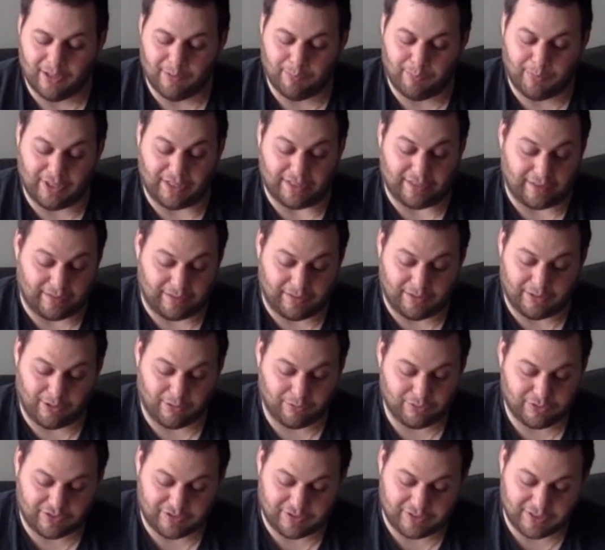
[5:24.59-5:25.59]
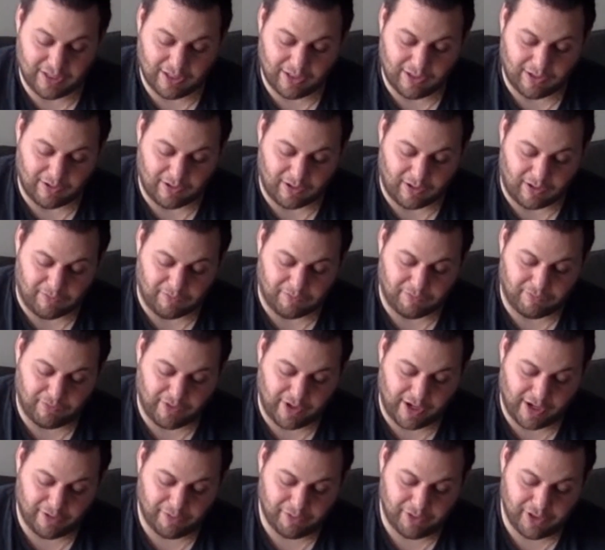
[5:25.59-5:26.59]
But, you know, still a
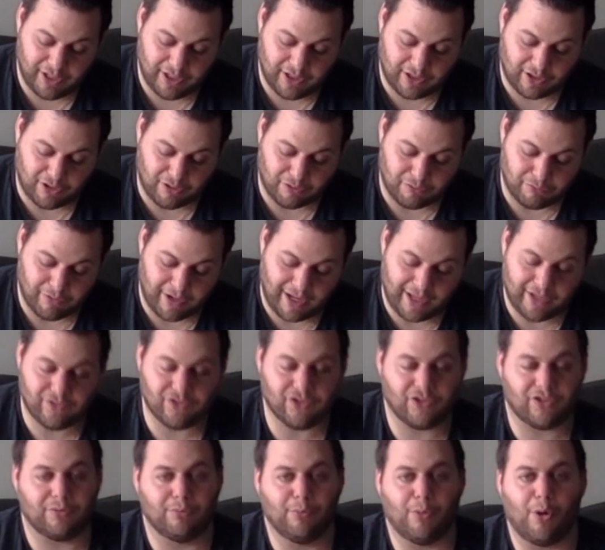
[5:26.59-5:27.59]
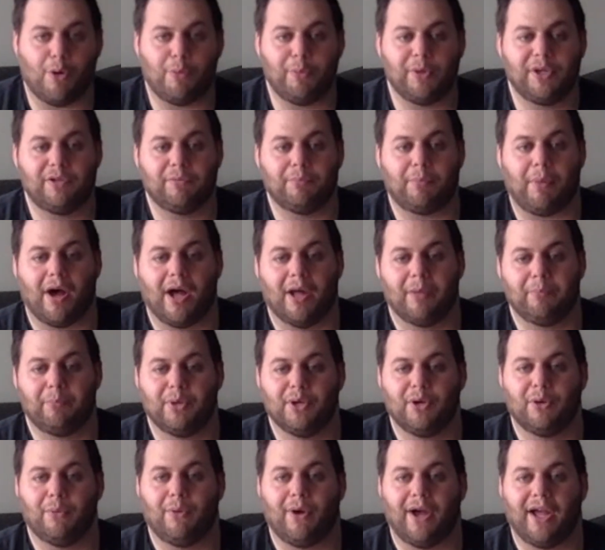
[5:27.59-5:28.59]
very courageous moment by
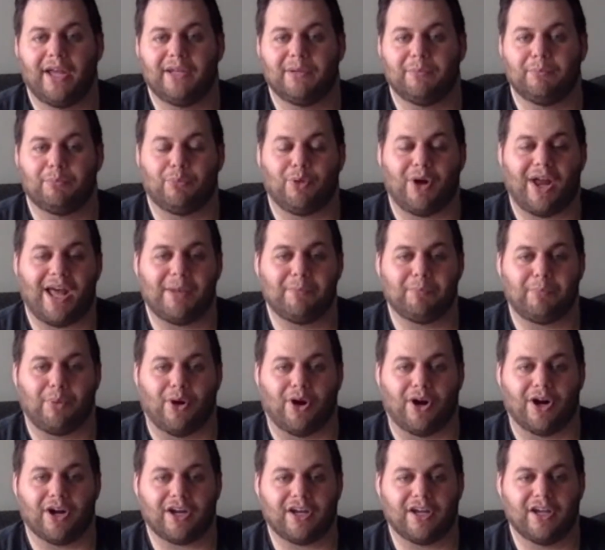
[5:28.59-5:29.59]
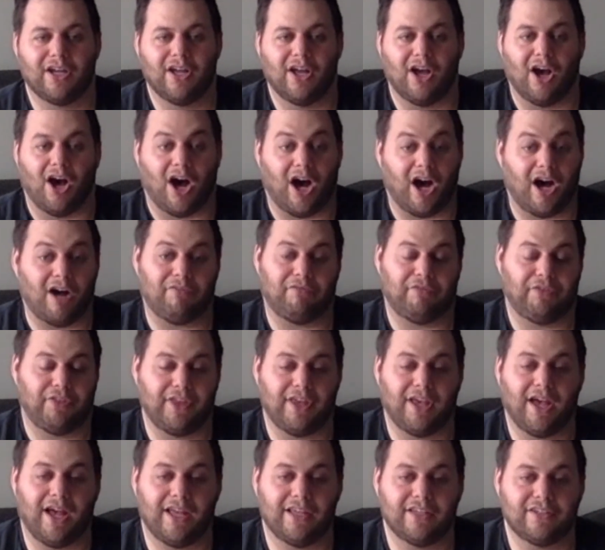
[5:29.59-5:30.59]
Bill White and Brad Park off
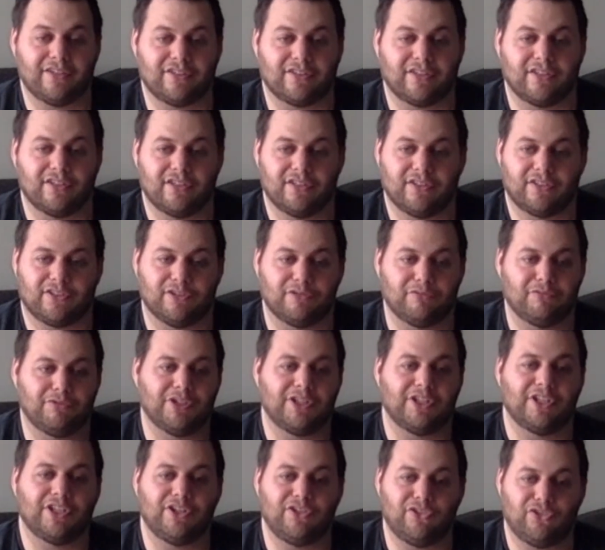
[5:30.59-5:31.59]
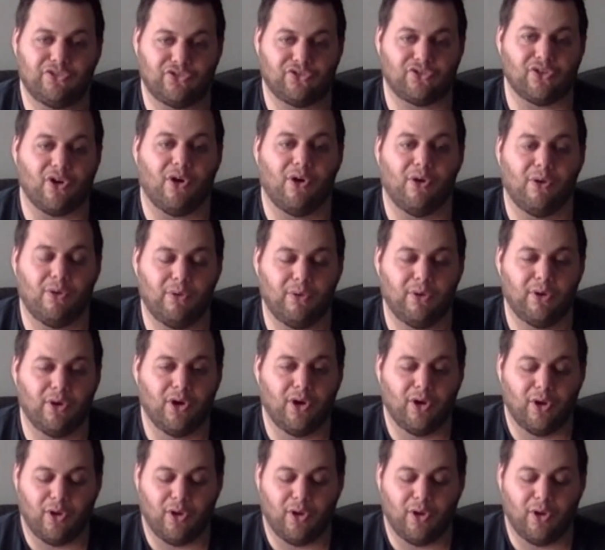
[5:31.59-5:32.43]
the ice to really show